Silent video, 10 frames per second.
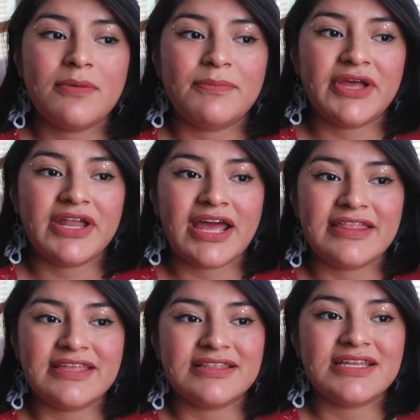but I
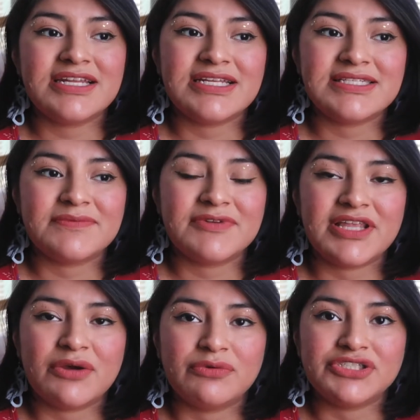think that it is something
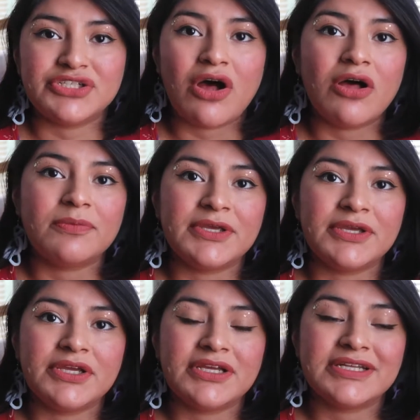that we should all
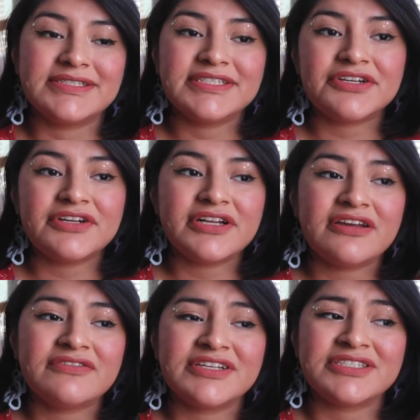be considerate
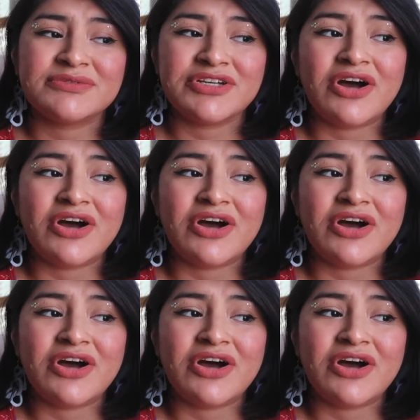of, because we